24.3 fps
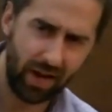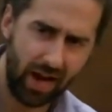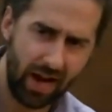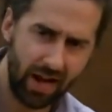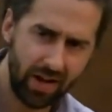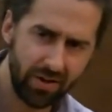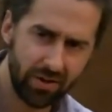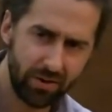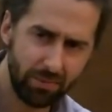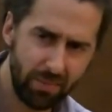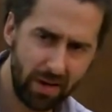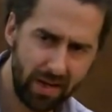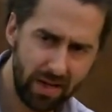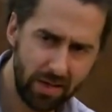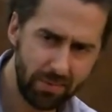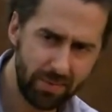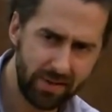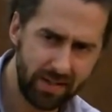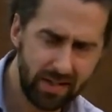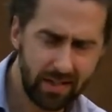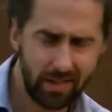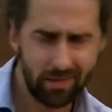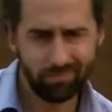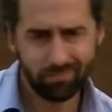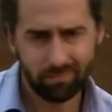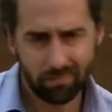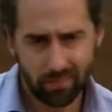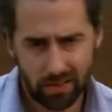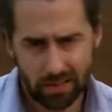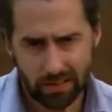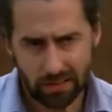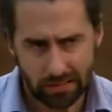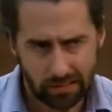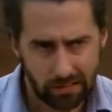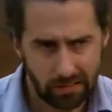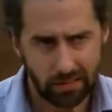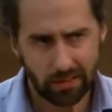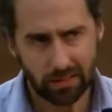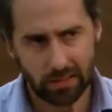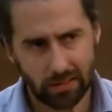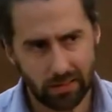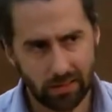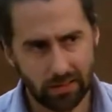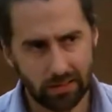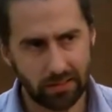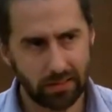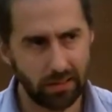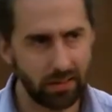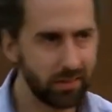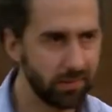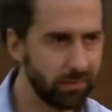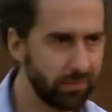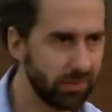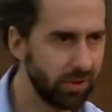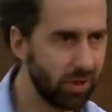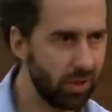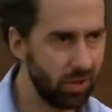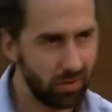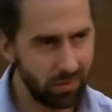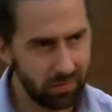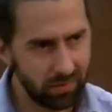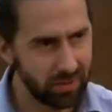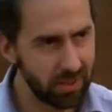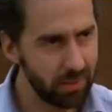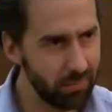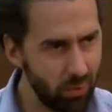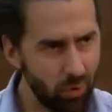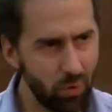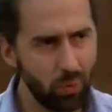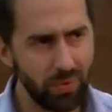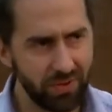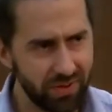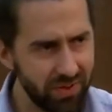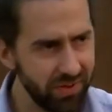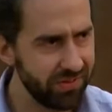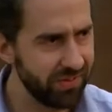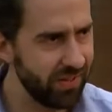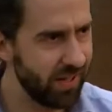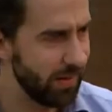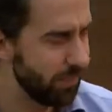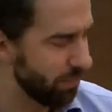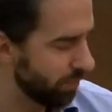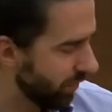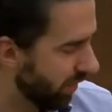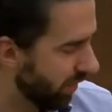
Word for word: and maybe you're kind of tarring them all with the same